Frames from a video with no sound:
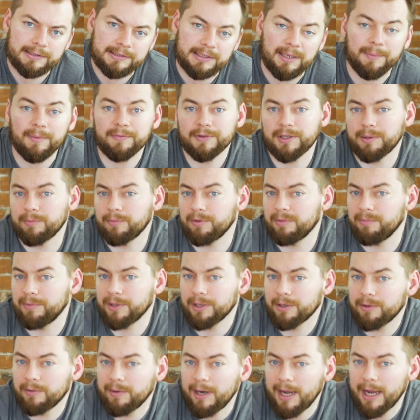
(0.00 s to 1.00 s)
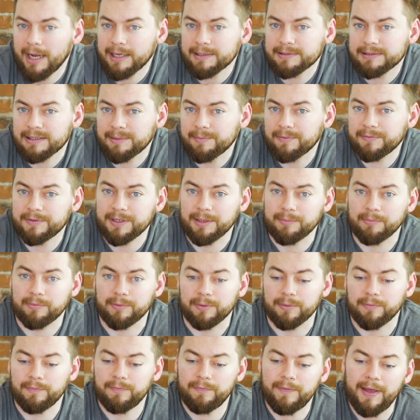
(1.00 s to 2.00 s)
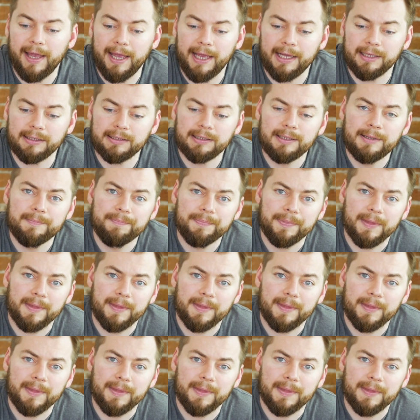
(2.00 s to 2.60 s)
Some of them will be correct, some of them will fail.